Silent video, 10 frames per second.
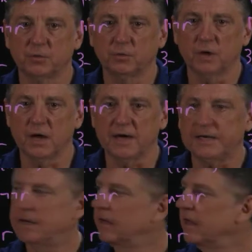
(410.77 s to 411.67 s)
own
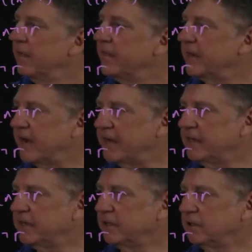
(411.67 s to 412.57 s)
line, that I
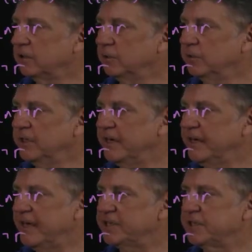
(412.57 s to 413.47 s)
can conclude the
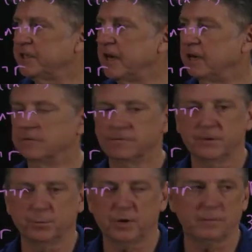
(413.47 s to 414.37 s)
negation of
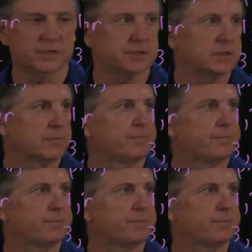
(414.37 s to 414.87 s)
the premise.